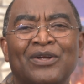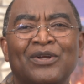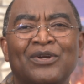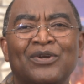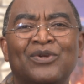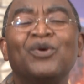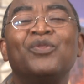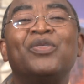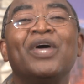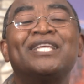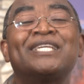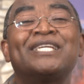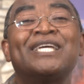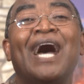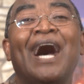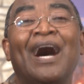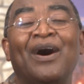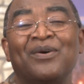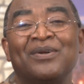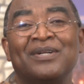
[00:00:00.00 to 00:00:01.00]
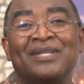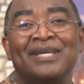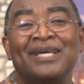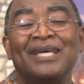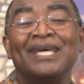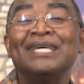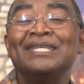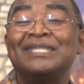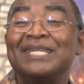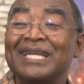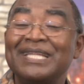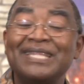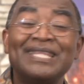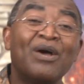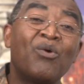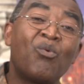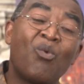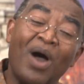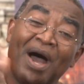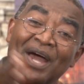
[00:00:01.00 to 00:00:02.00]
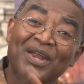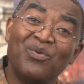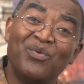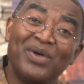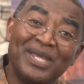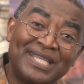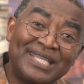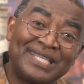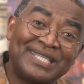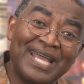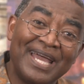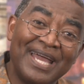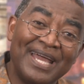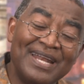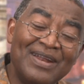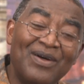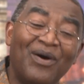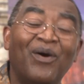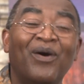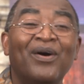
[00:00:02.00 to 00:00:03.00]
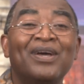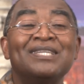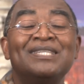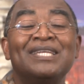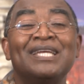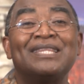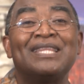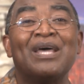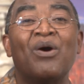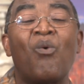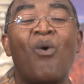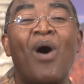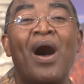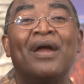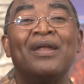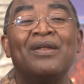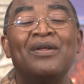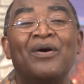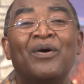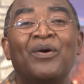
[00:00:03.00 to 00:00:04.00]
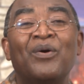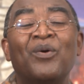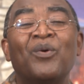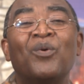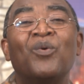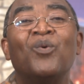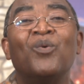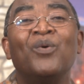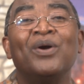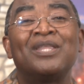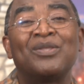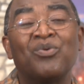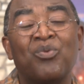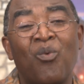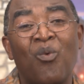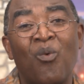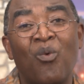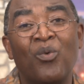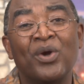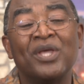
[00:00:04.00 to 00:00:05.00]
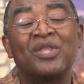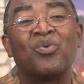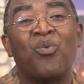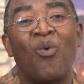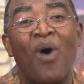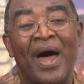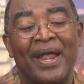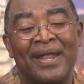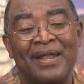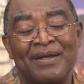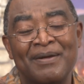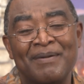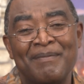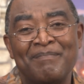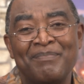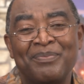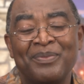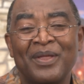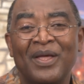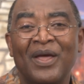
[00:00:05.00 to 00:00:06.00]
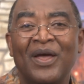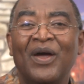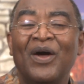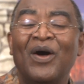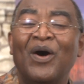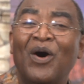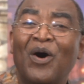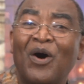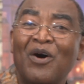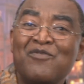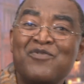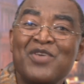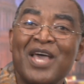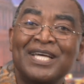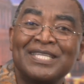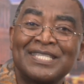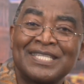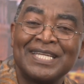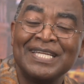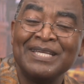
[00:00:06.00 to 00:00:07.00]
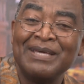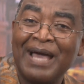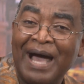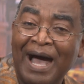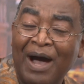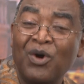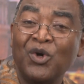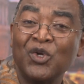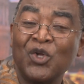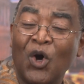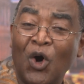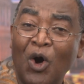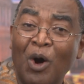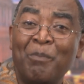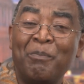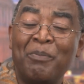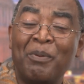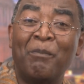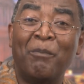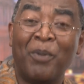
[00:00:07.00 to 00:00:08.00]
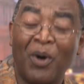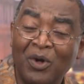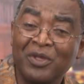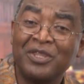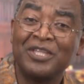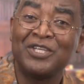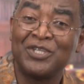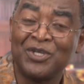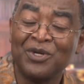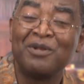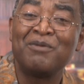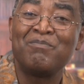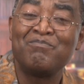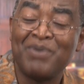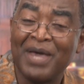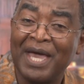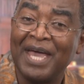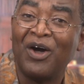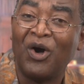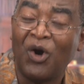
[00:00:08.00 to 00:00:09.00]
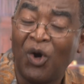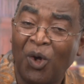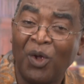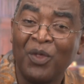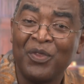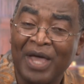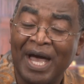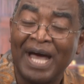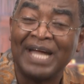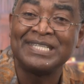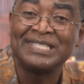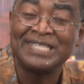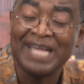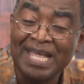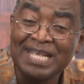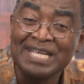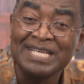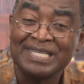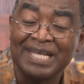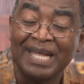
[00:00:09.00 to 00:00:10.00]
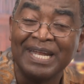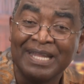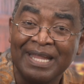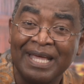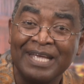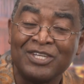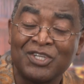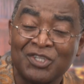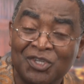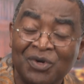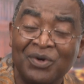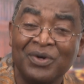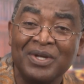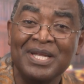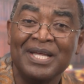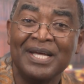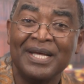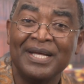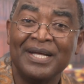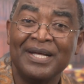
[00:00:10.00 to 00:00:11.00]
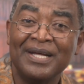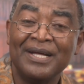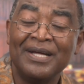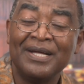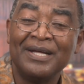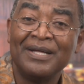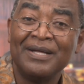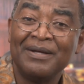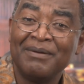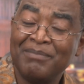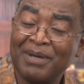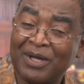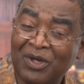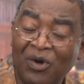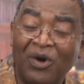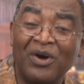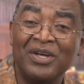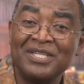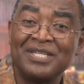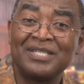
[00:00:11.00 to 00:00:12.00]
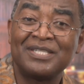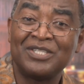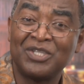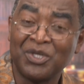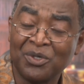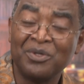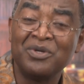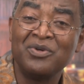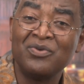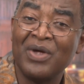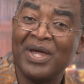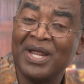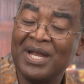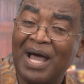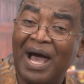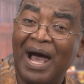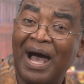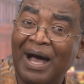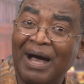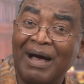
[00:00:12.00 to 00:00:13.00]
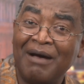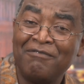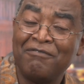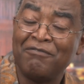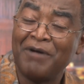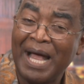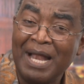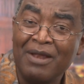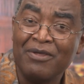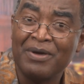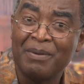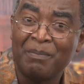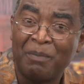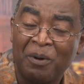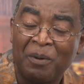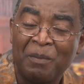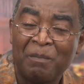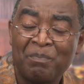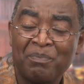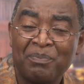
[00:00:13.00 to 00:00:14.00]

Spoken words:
to the child? Is it the one with 10 or is it the one with 1? Obviously, I would hope both should pay all the attention they should, because children are valuable.